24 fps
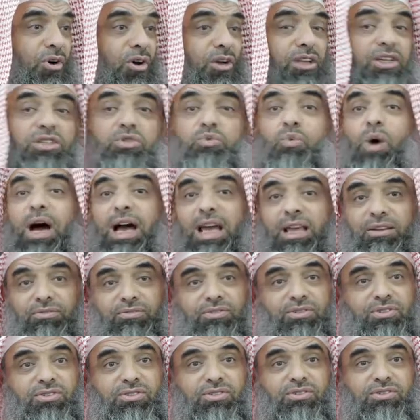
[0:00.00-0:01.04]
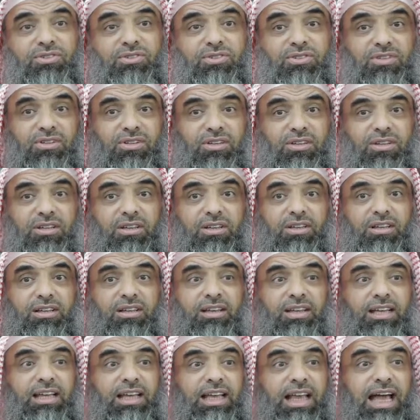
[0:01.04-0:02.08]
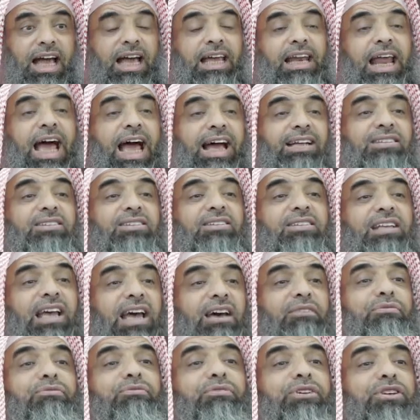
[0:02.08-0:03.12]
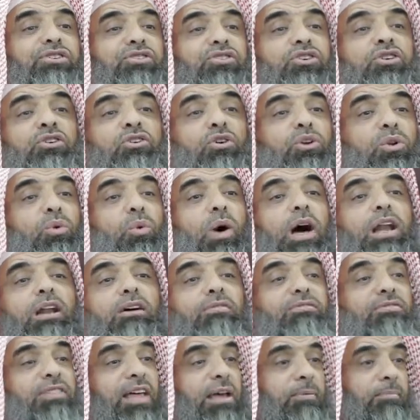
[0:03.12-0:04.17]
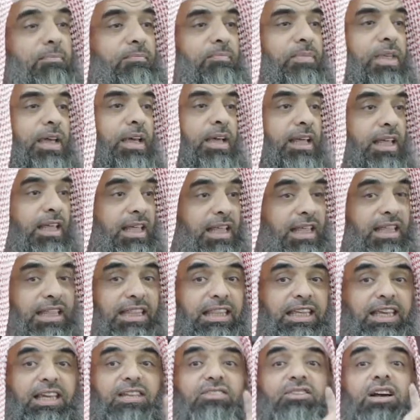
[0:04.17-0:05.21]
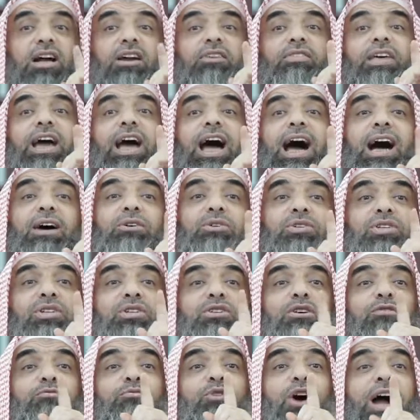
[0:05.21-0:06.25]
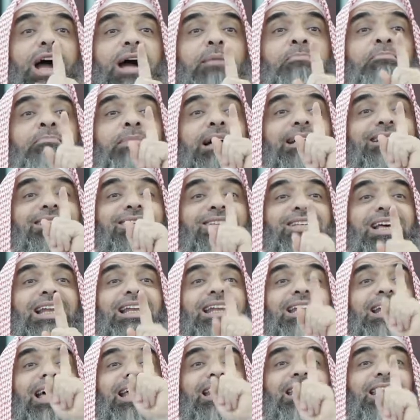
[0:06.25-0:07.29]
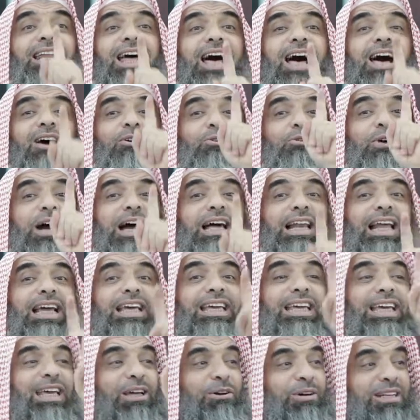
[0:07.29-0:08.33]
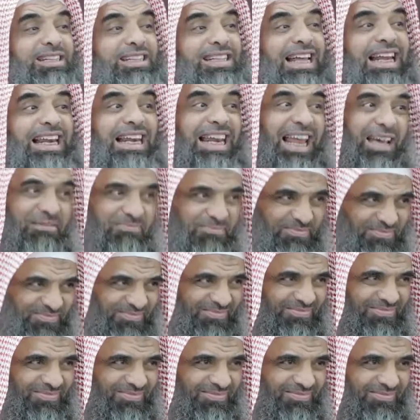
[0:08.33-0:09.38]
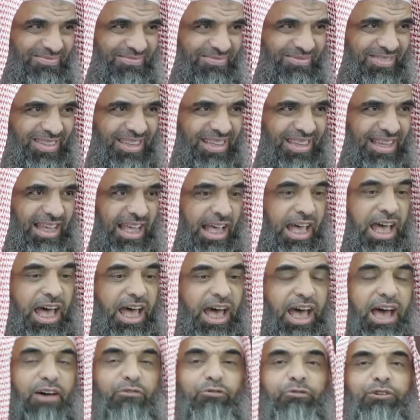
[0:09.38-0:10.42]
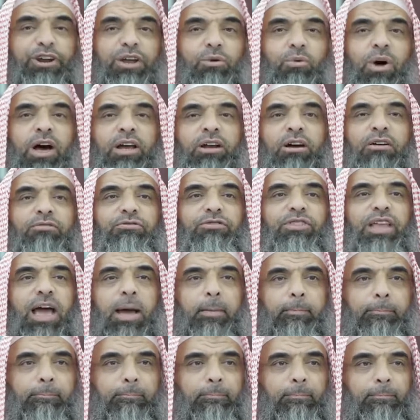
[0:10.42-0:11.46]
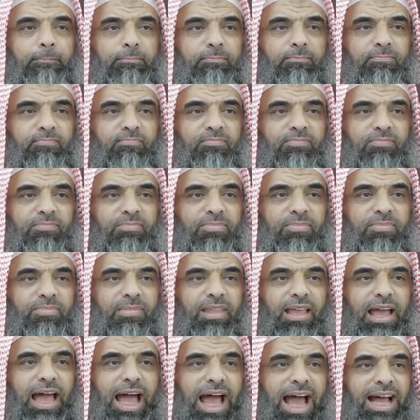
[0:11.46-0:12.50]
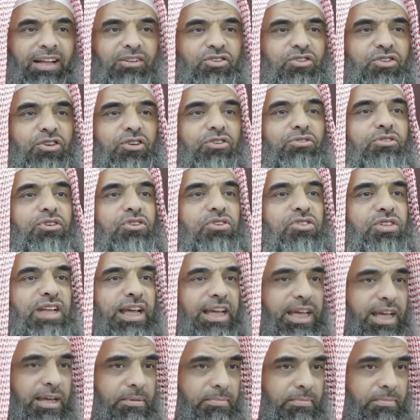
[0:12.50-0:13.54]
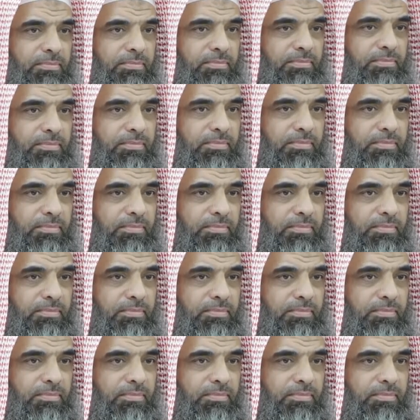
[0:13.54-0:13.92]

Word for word: all his wives, and asked every single one of them, These are the houses of Muhammad sallallahu wasallam. Every one of them answered the same.